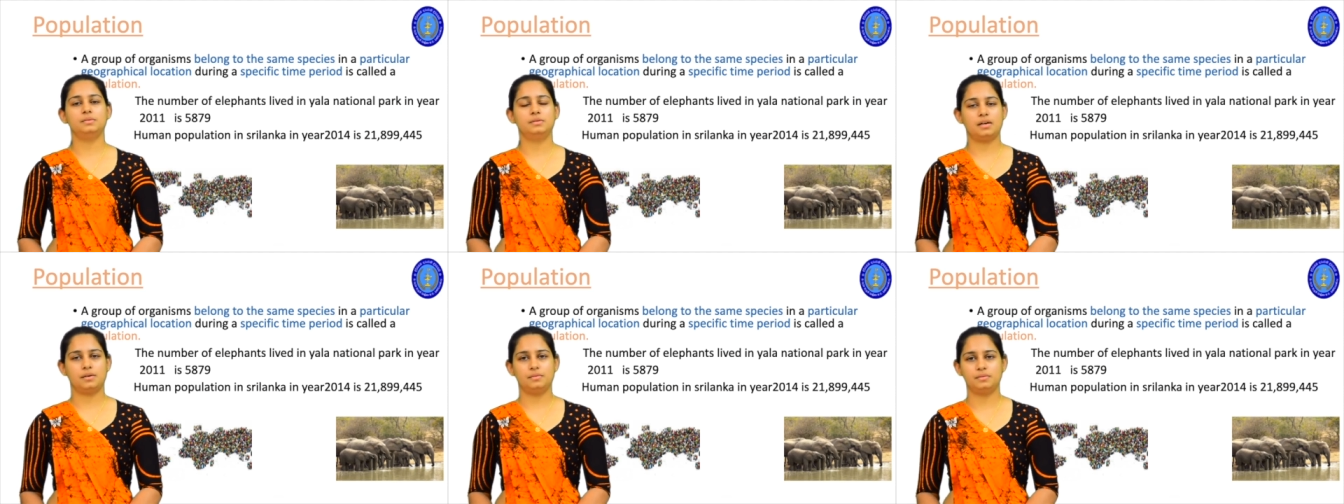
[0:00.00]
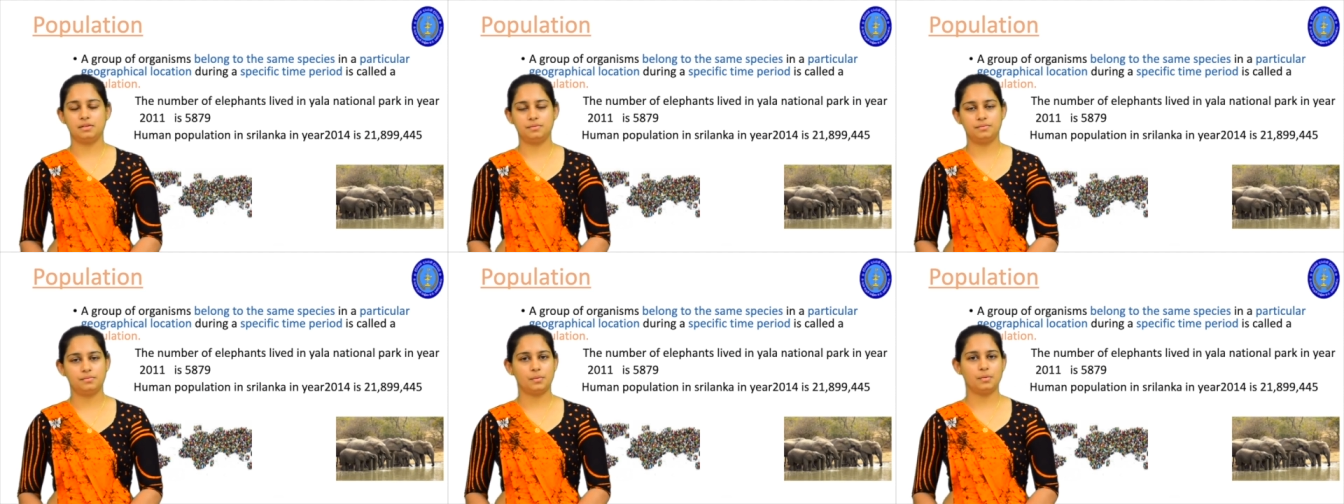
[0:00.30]

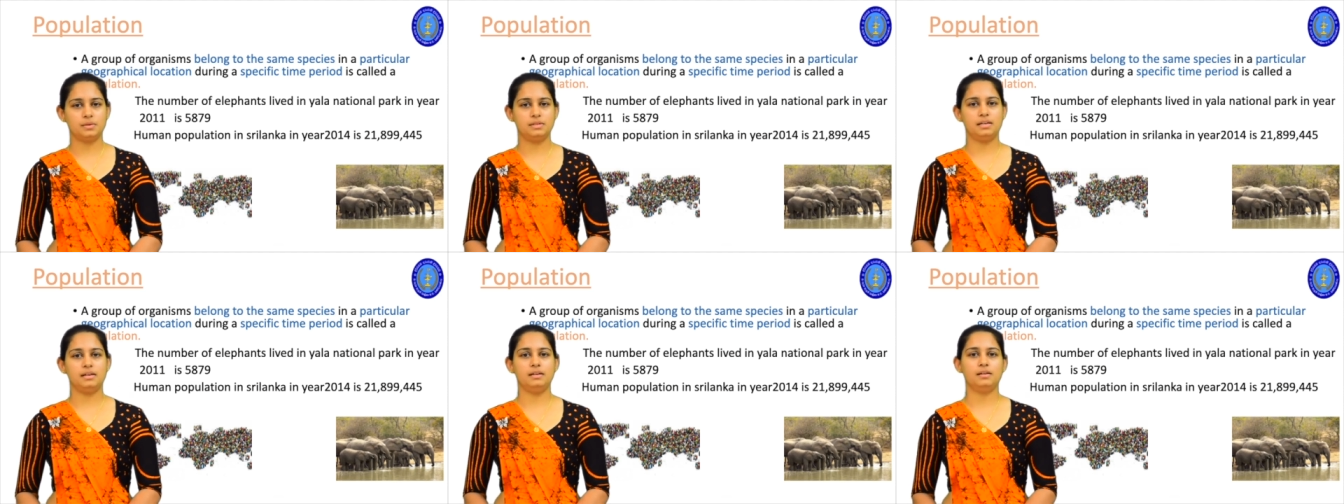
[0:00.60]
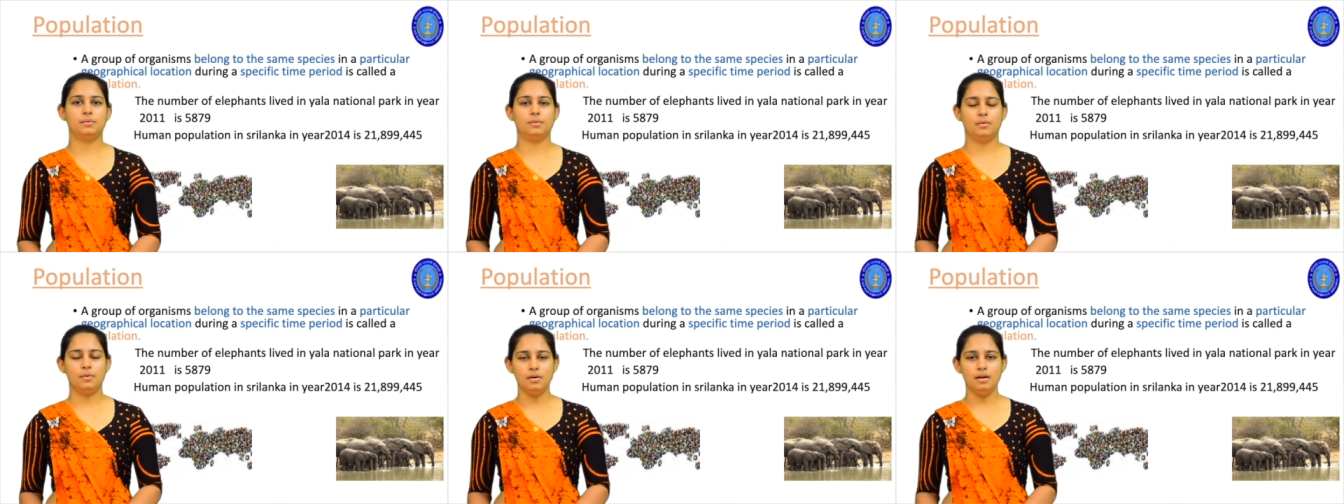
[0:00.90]

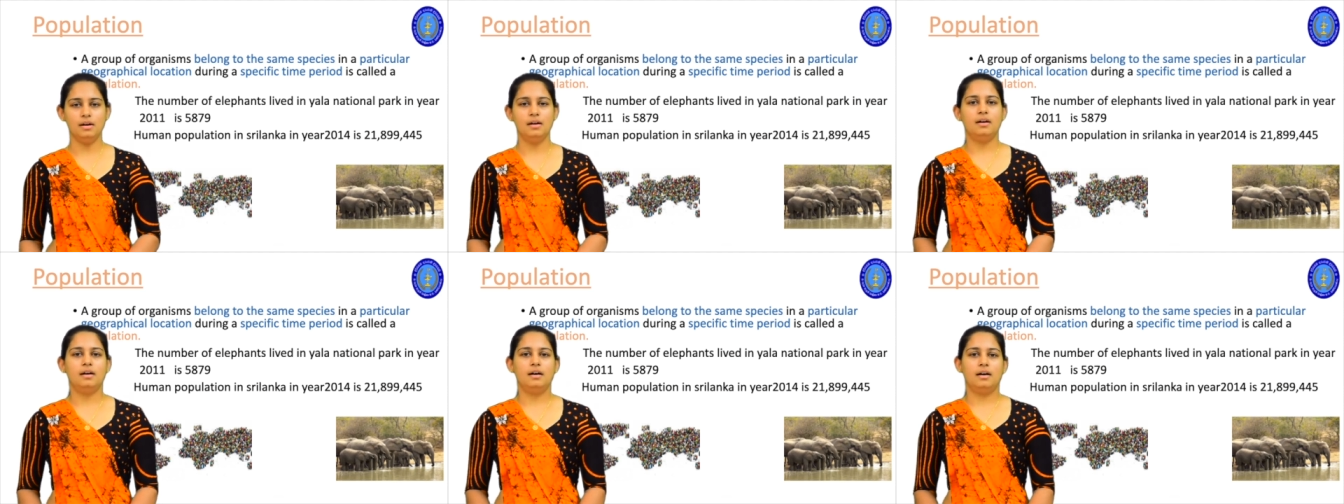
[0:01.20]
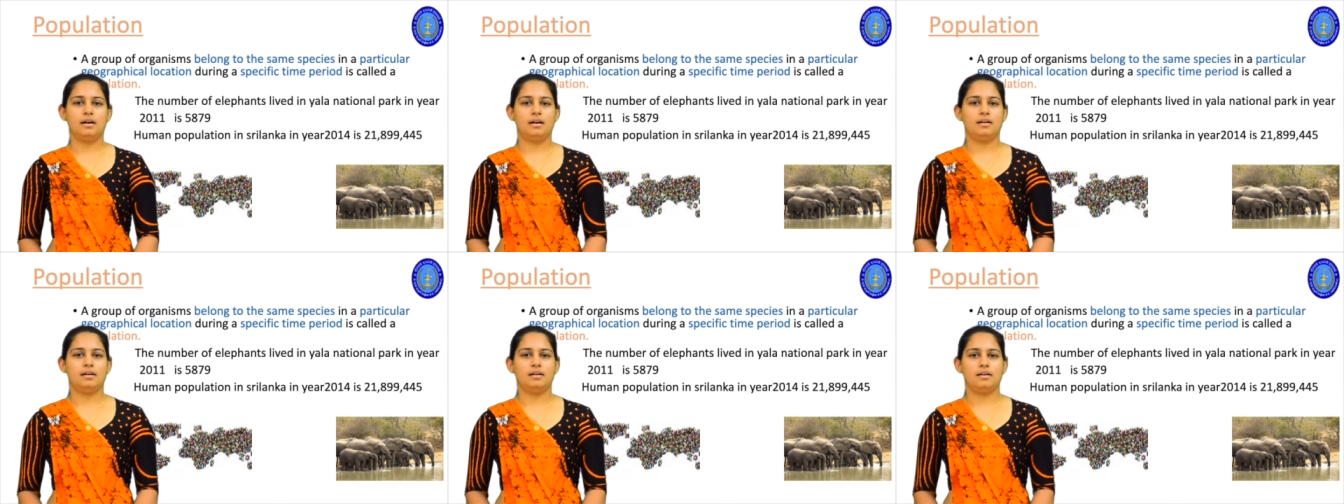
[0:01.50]
2014 or
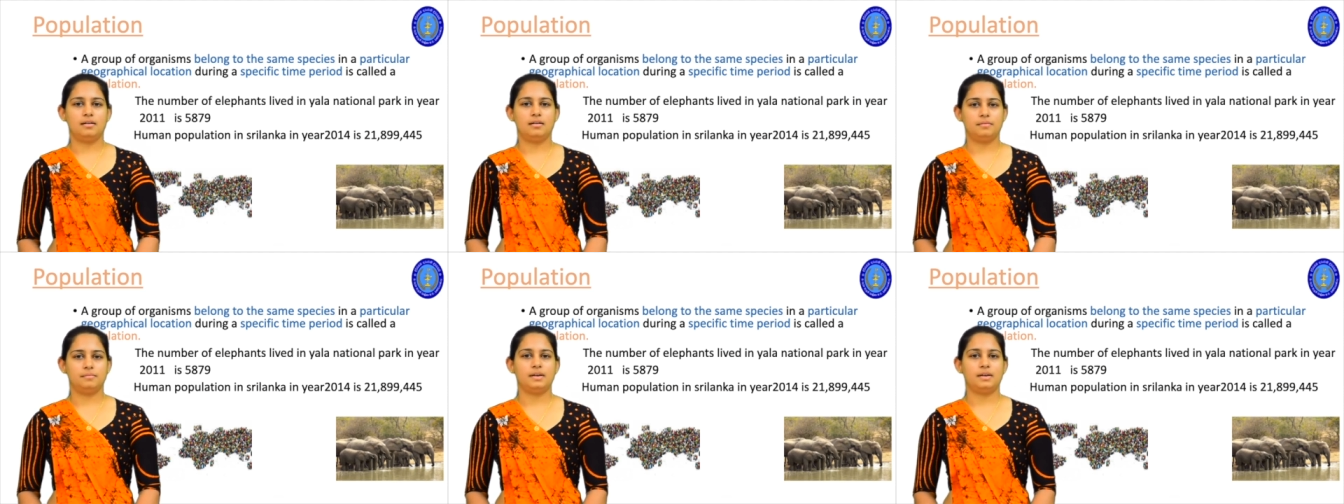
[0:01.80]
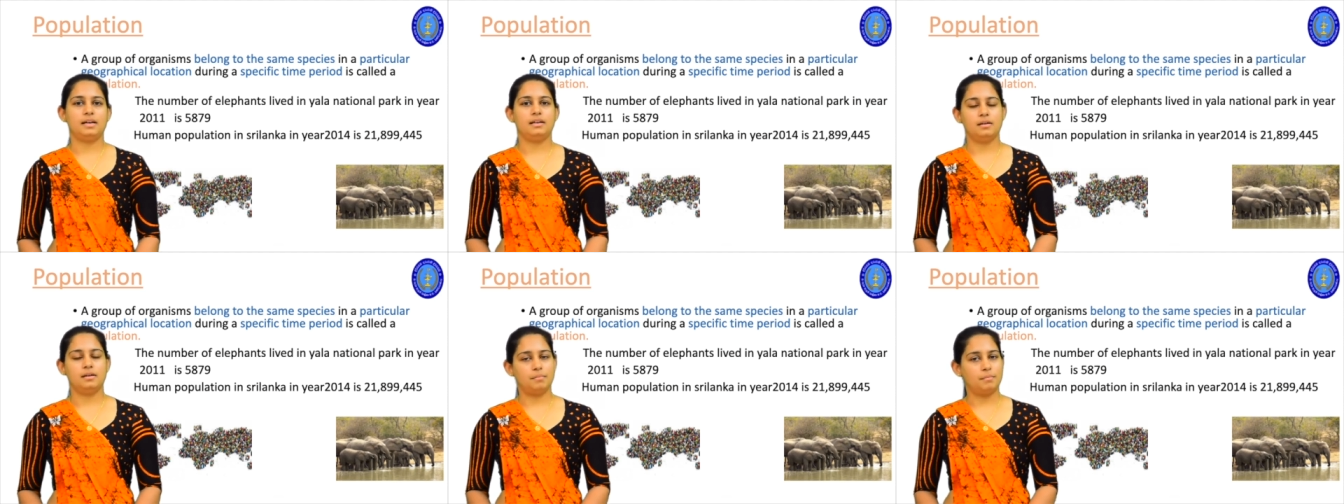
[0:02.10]

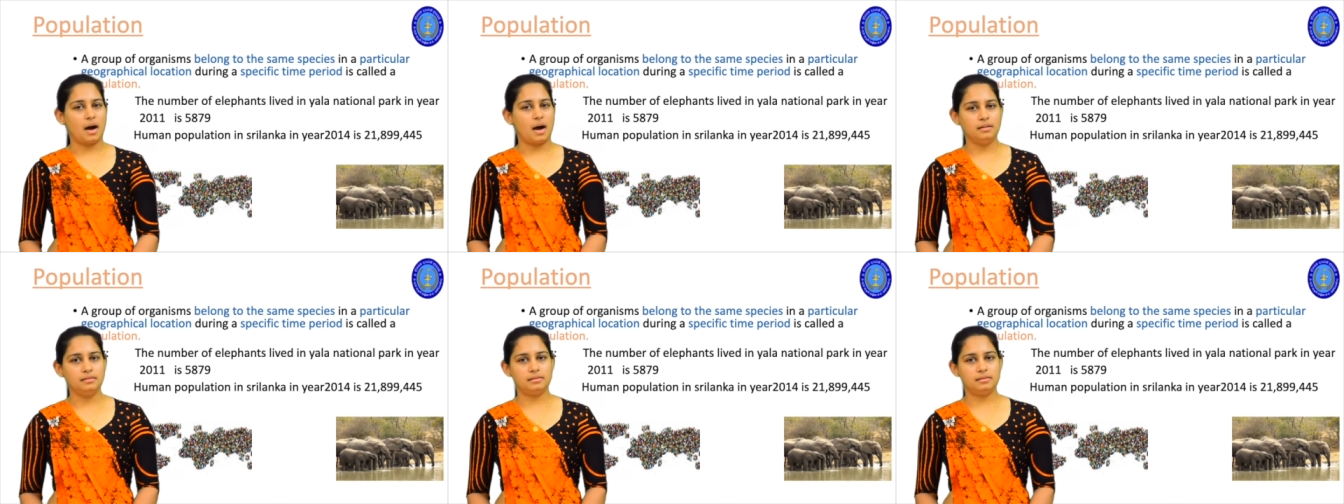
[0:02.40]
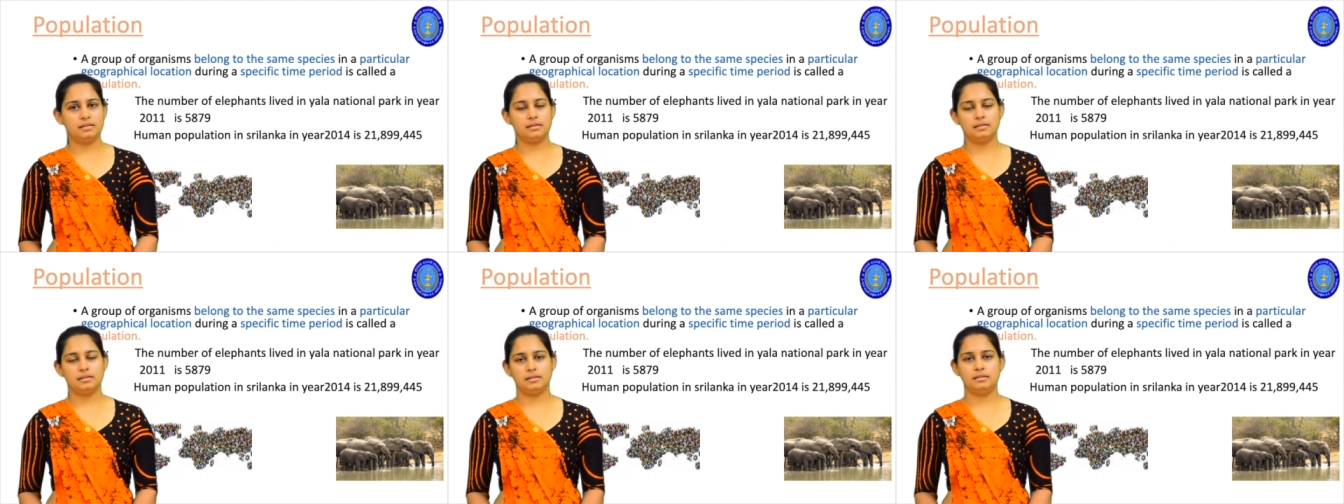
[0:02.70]
in a
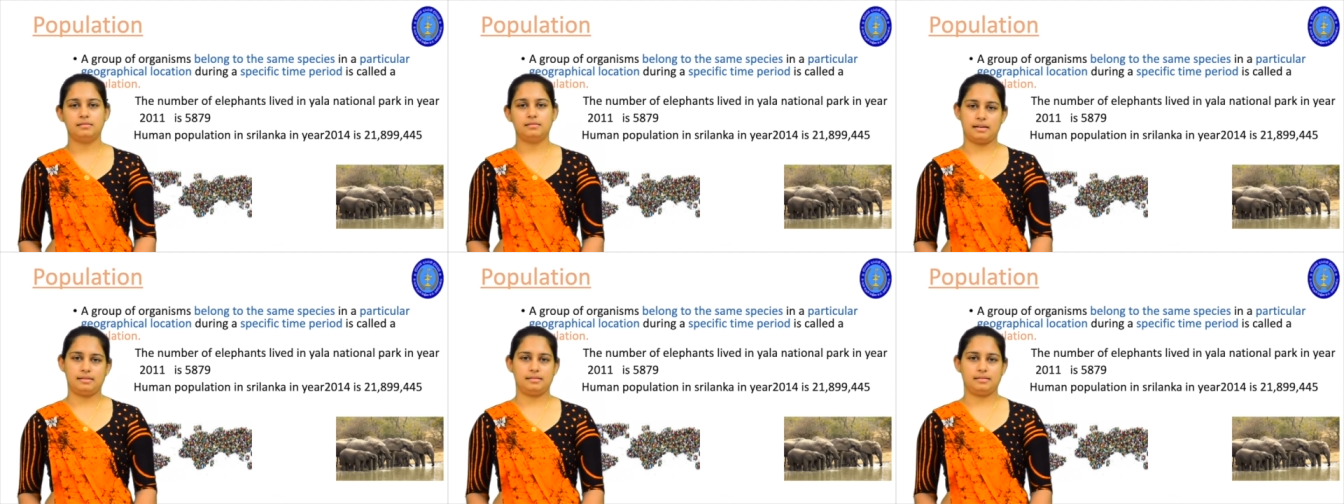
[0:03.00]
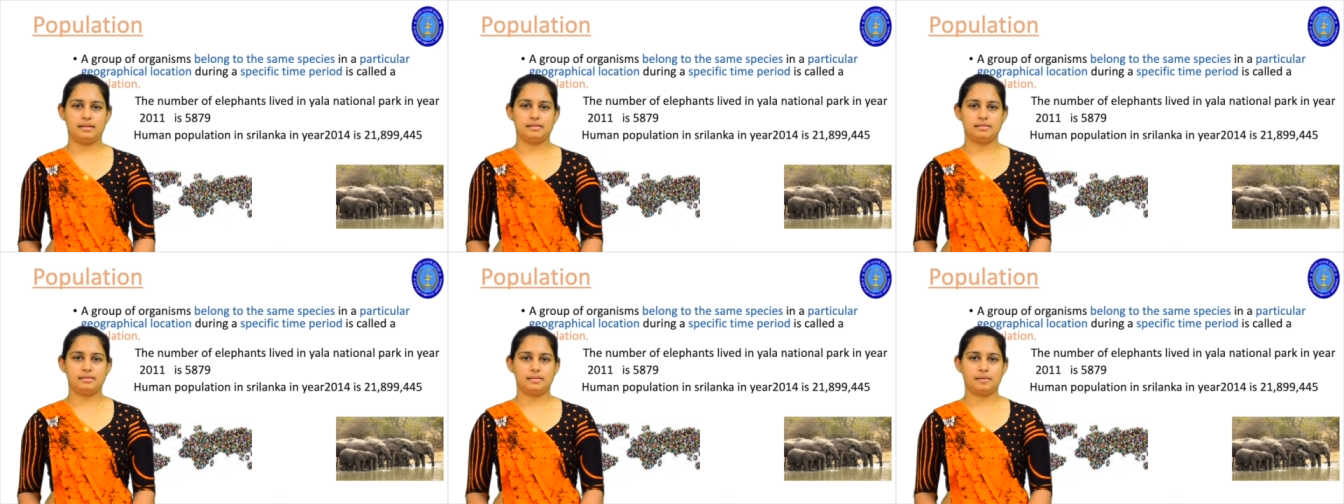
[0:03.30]
month
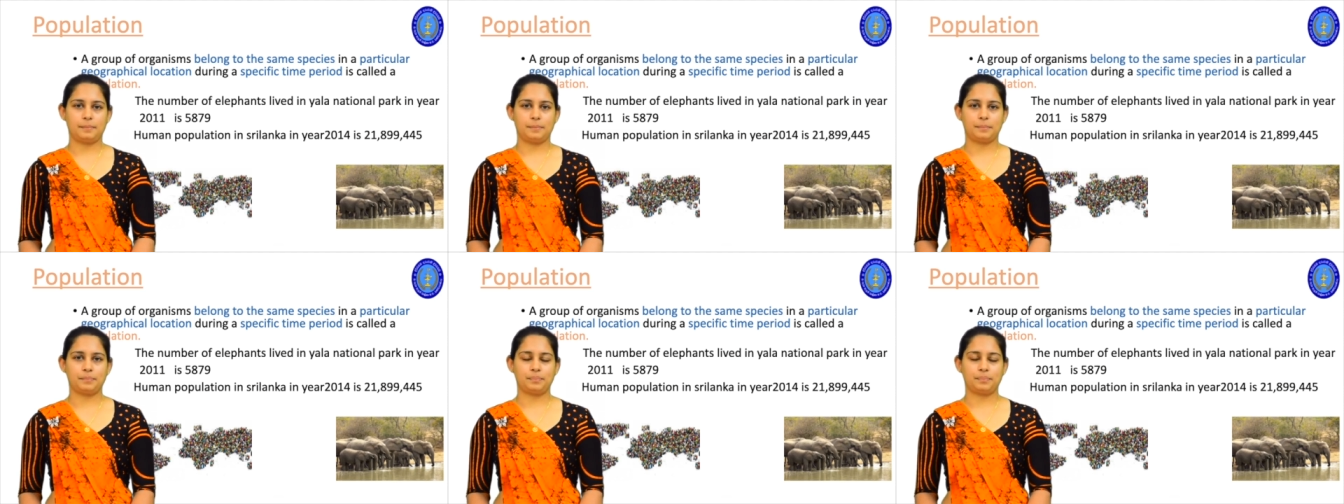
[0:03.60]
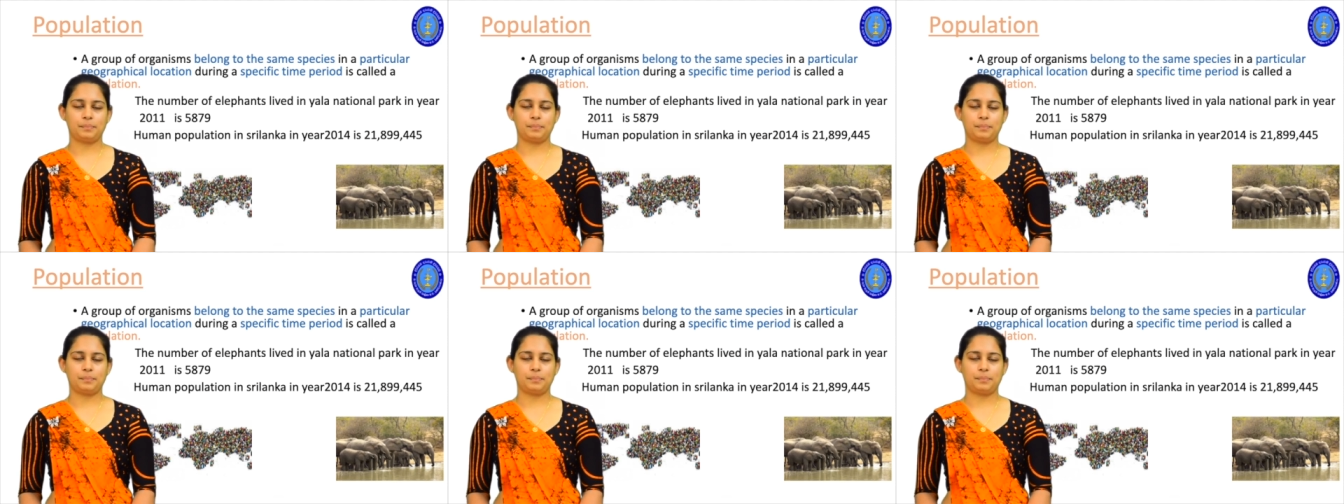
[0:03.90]
like that.